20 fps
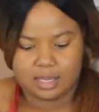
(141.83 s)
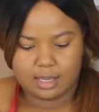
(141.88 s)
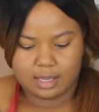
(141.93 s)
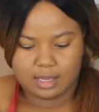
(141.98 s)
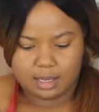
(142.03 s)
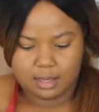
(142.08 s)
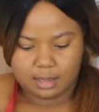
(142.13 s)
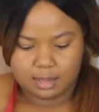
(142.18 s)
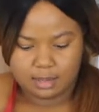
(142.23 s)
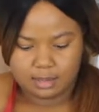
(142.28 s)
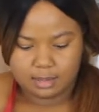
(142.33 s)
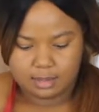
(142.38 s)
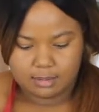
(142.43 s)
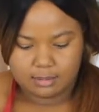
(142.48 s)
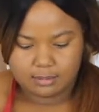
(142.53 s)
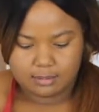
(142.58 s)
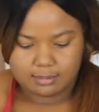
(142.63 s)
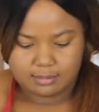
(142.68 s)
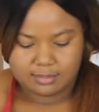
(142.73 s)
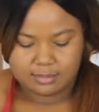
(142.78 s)

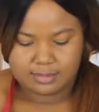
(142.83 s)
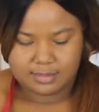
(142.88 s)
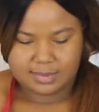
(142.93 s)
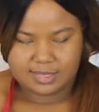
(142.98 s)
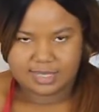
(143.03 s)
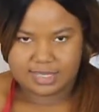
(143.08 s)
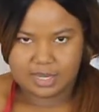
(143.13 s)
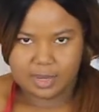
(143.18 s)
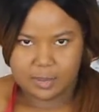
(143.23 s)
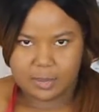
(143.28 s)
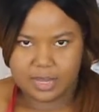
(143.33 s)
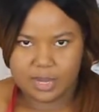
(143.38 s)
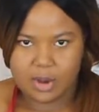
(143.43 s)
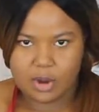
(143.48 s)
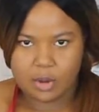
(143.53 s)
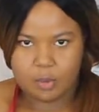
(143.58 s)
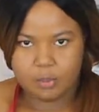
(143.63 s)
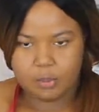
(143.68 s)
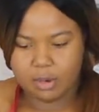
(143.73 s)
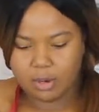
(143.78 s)
It's in a big
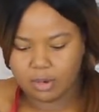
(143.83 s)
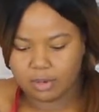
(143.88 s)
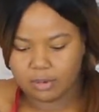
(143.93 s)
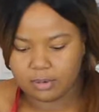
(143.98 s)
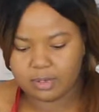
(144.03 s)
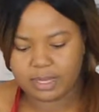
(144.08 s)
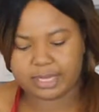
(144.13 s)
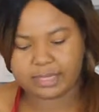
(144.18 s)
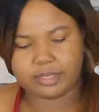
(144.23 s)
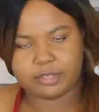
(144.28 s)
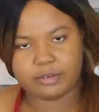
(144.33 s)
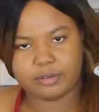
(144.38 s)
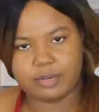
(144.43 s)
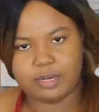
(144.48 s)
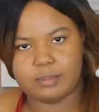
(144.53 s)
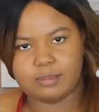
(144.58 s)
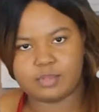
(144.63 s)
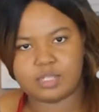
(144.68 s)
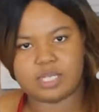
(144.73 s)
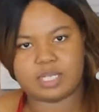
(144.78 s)
old bowl. Got the
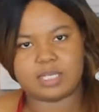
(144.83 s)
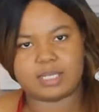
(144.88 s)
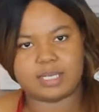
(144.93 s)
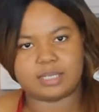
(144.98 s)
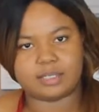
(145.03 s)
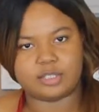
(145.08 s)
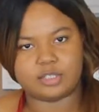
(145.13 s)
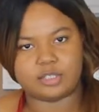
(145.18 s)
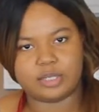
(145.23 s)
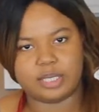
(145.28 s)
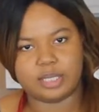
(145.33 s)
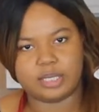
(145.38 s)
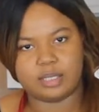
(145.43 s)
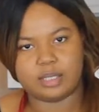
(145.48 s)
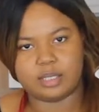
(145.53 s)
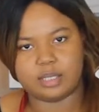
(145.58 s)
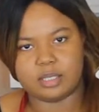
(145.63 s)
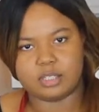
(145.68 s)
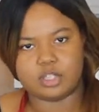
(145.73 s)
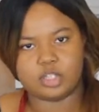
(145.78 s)
cream cheese, got the
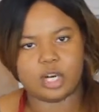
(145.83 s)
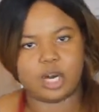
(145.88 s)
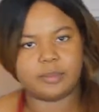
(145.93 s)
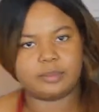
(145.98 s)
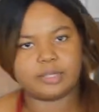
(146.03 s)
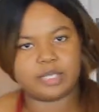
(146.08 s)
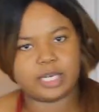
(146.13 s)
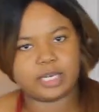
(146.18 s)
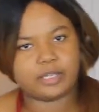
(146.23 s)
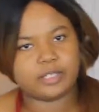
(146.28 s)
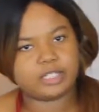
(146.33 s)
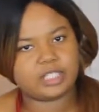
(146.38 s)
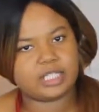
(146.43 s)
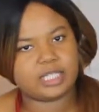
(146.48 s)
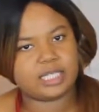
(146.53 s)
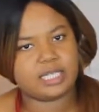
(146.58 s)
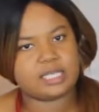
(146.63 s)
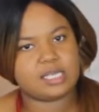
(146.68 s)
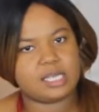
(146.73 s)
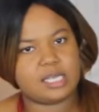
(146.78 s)
sharp cheddar
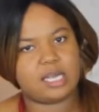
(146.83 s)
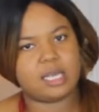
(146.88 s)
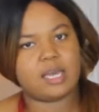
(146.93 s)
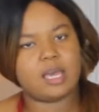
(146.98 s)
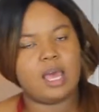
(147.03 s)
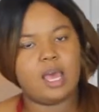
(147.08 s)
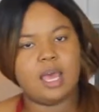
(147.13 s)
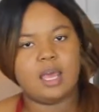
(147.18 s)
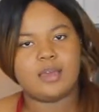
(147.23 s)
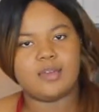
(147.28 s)
cheese in it.